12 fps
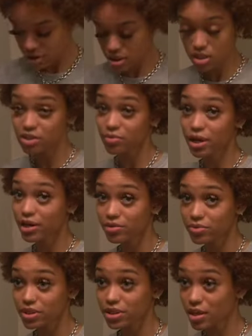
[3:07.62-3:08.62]
touching my hair
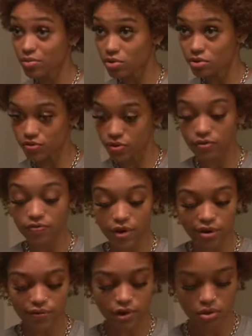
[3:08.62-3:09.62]
with chemicals for a
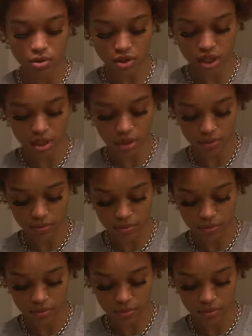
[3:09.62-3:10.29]
very, very long time.